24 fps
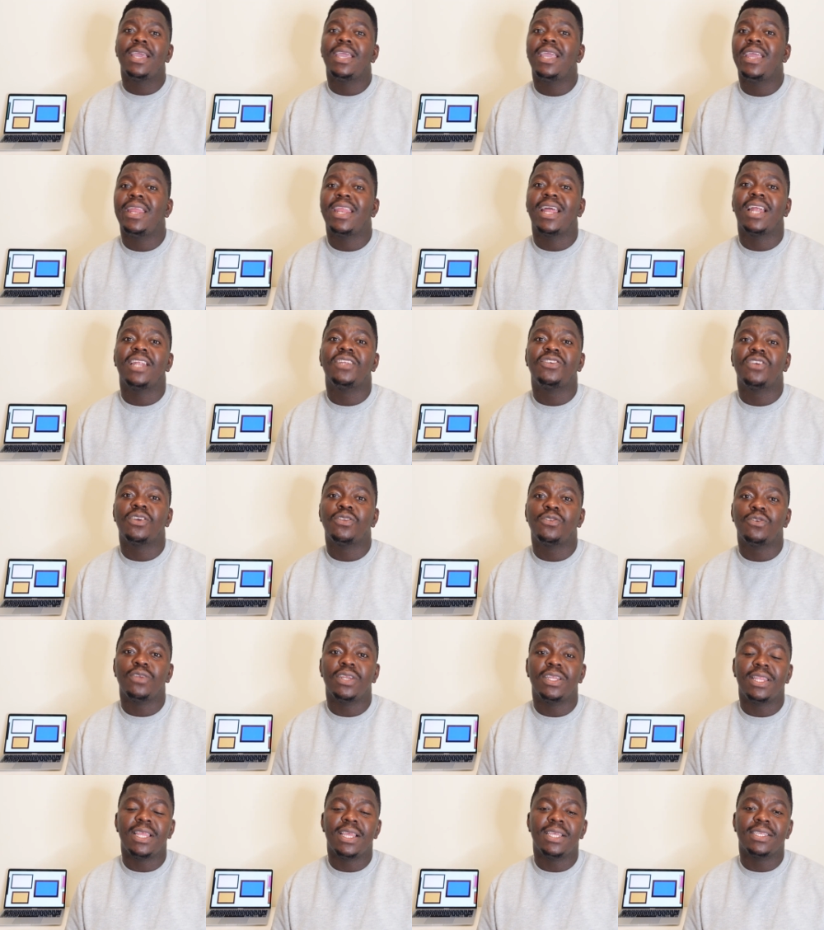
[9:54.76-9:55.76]
in addition to
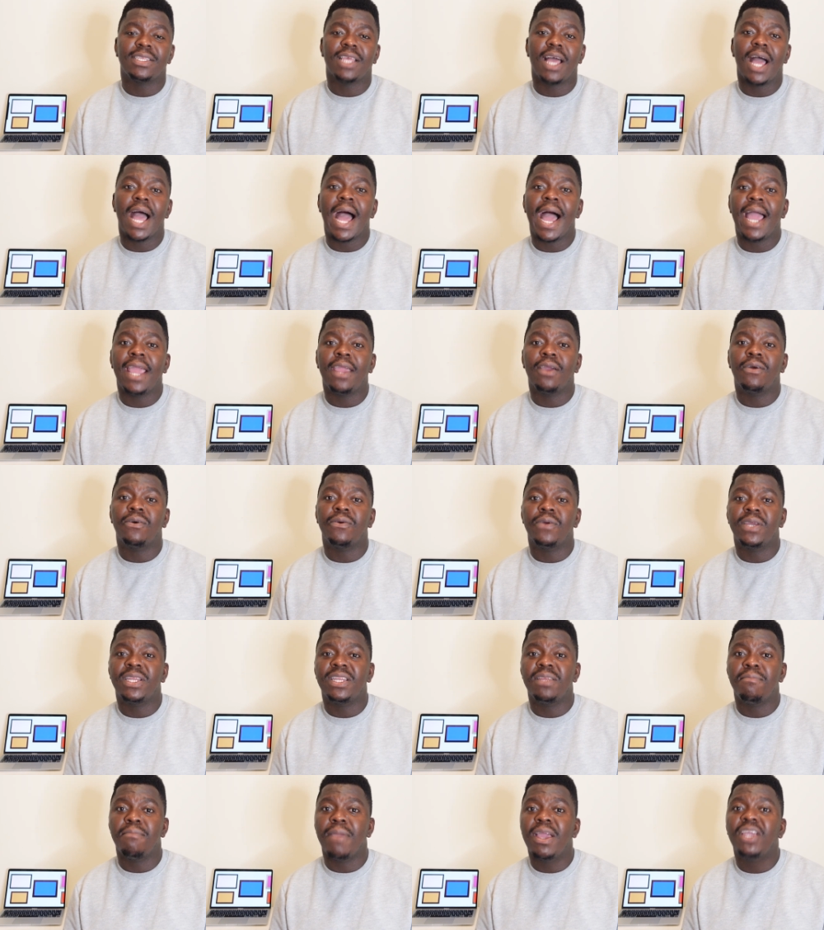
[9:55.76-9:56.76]
the things I
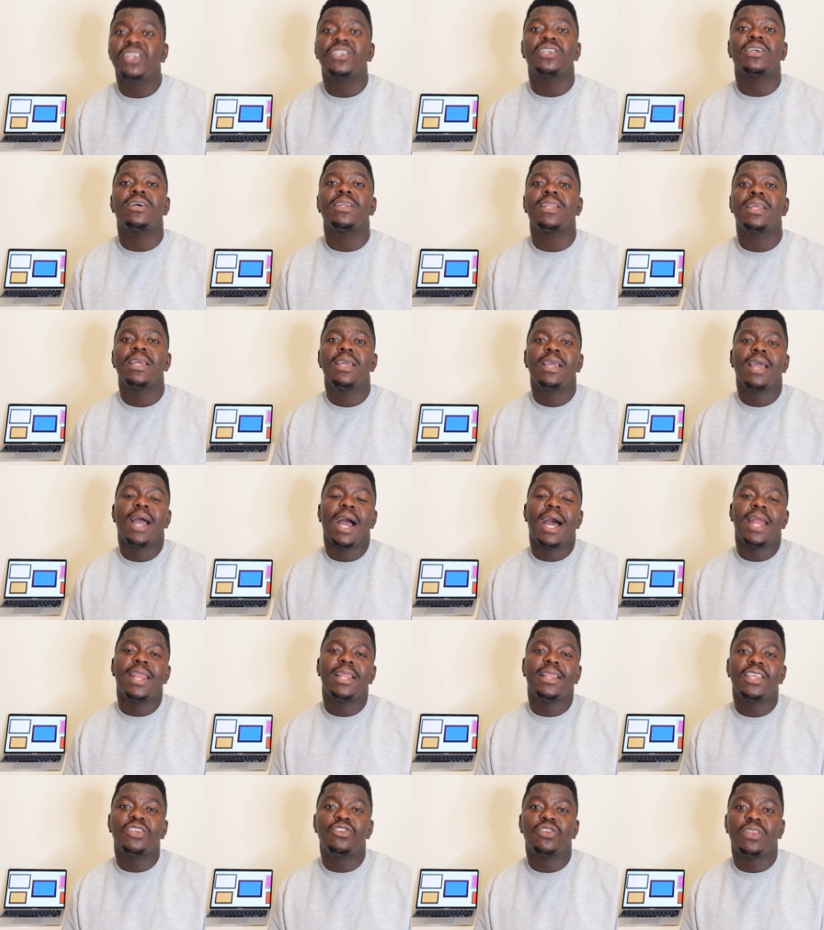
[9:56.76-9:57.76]
already mentioned and
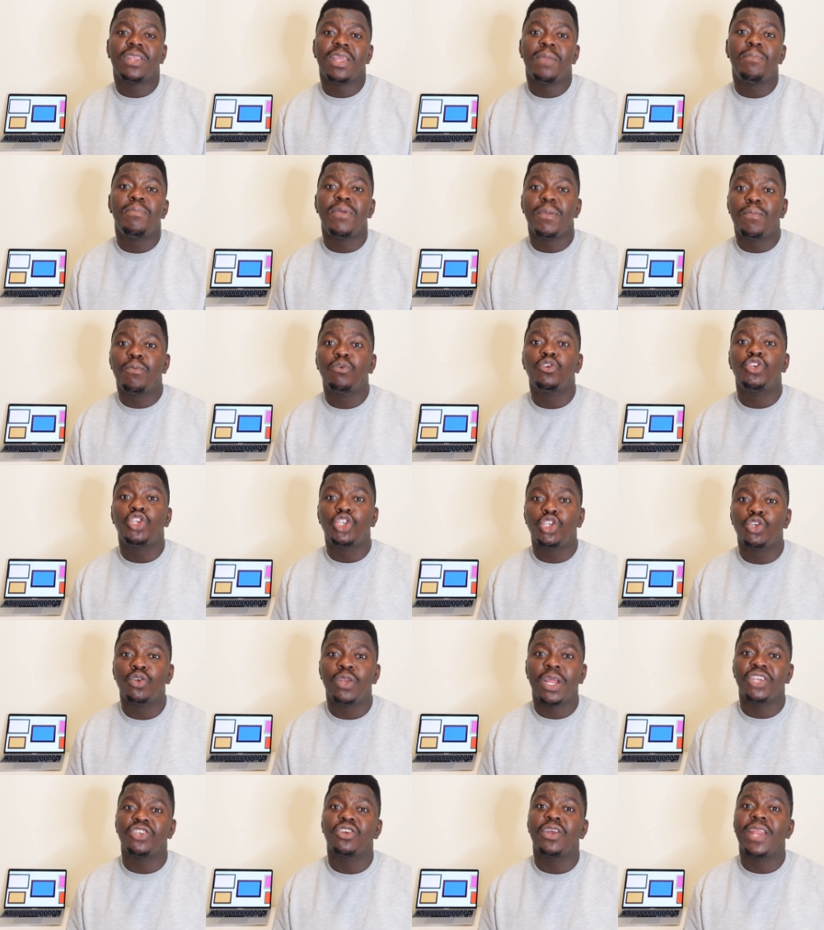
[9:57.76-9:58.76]
the things you think people
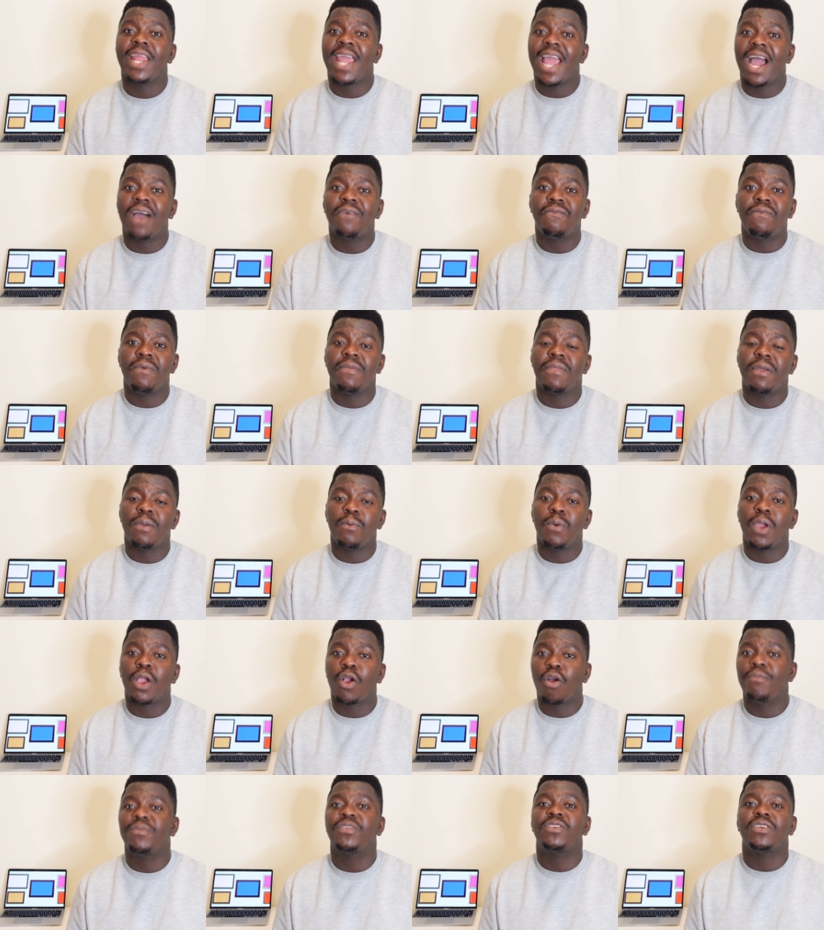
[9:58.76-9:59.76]
should ensure they have with them when
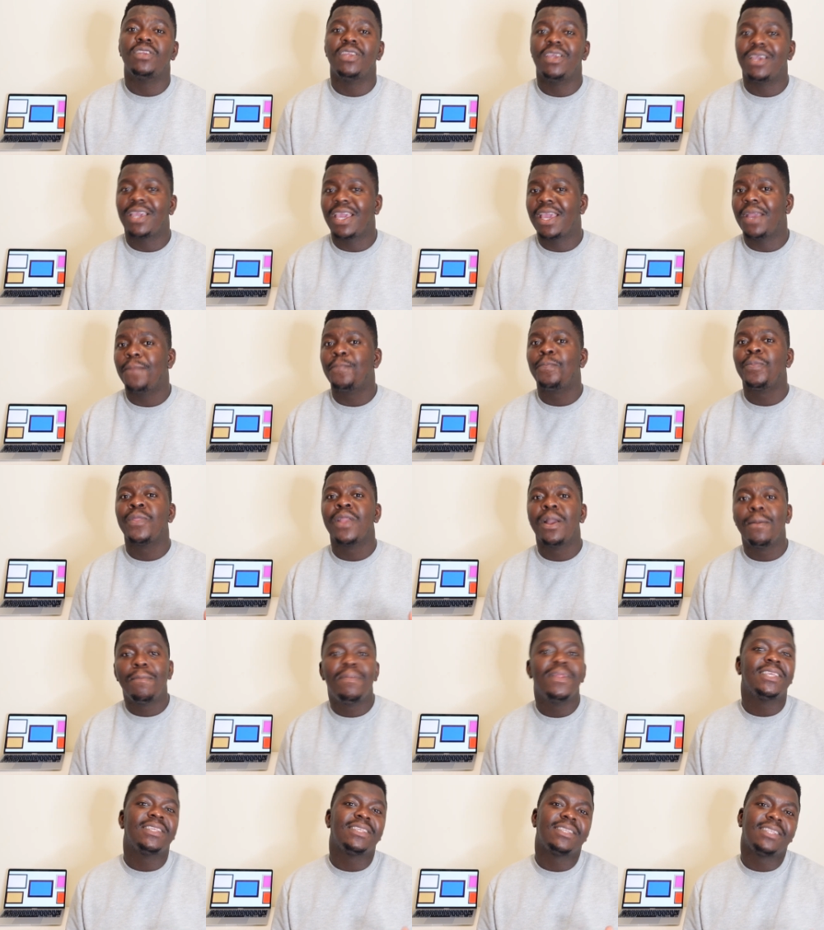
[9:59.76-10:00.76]
coming to the UK.
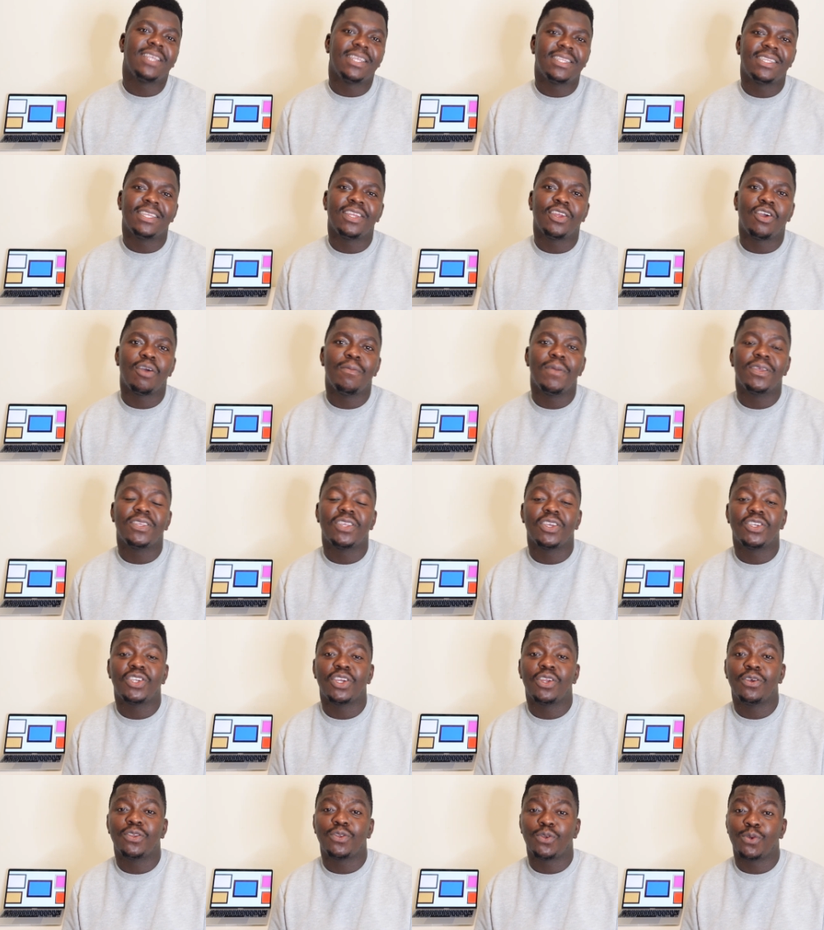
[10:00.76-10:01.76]
Please state in the comment
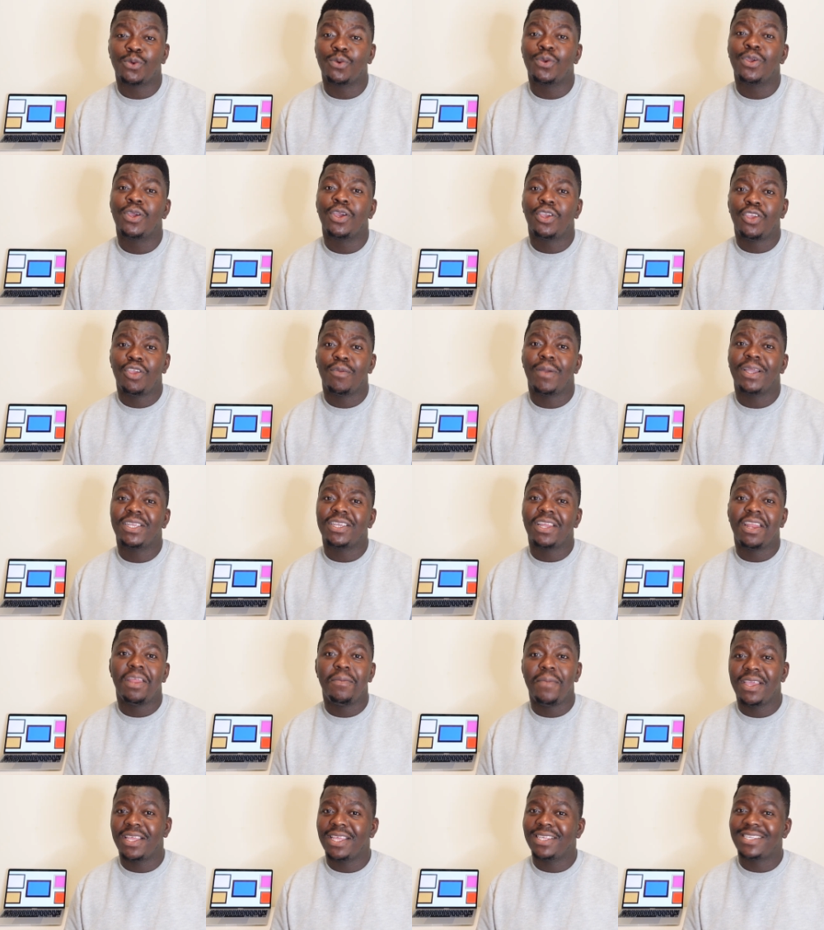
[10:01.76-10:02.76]
section also. You actually
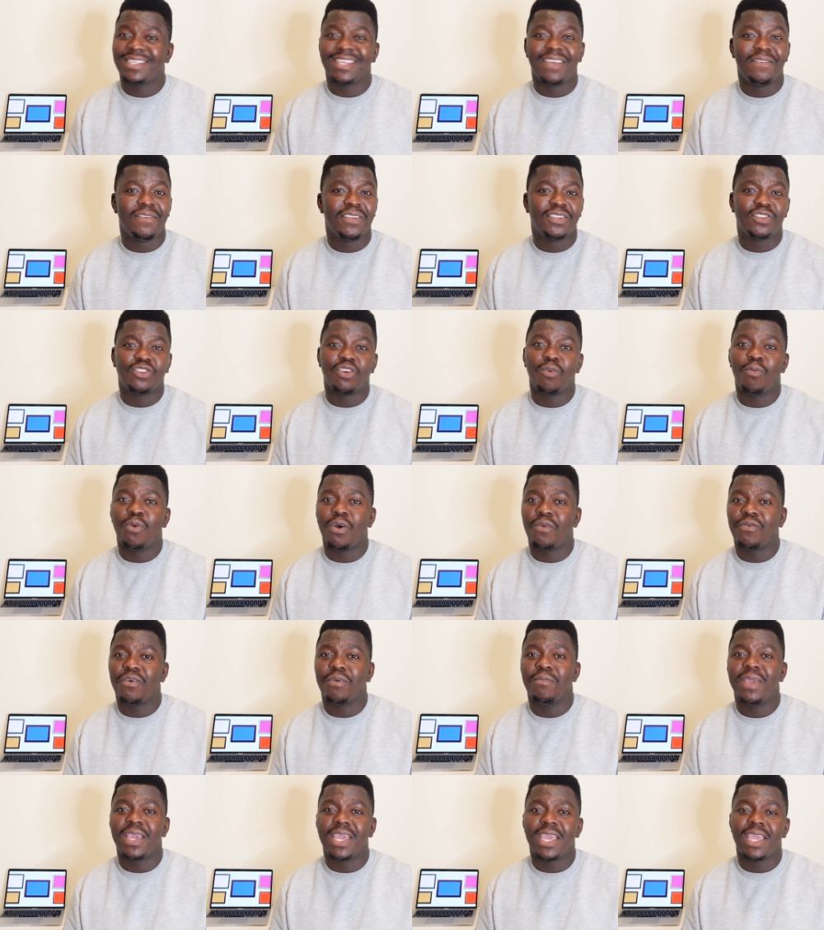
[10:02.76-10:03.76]
be saving someone
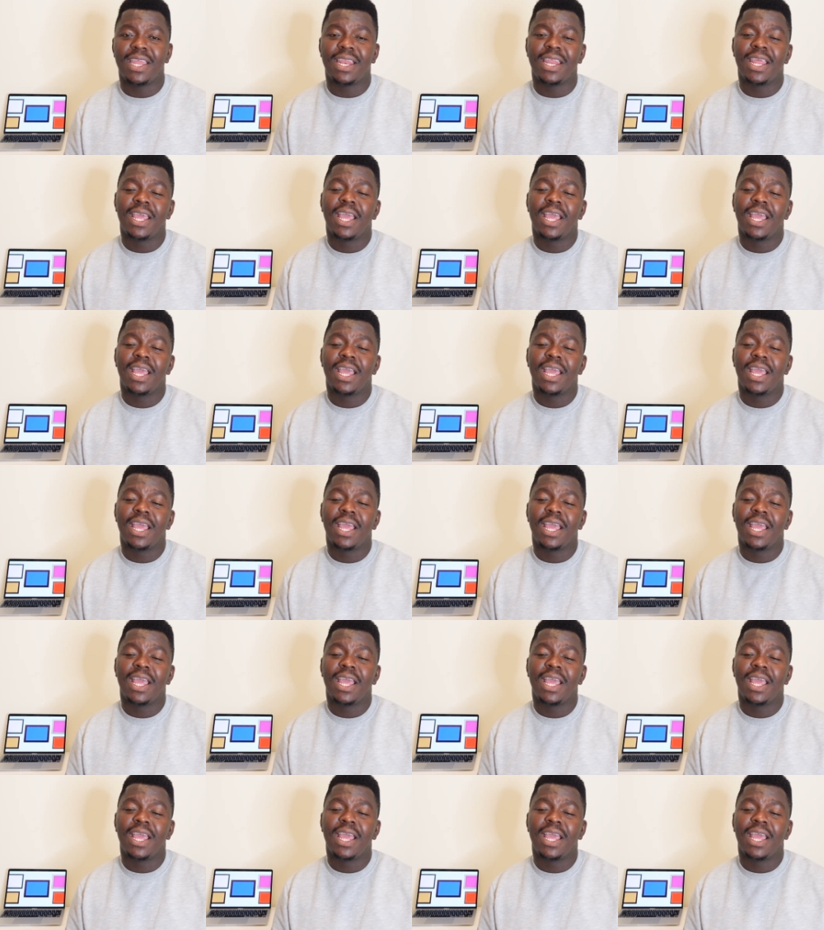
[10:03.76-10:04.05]
from making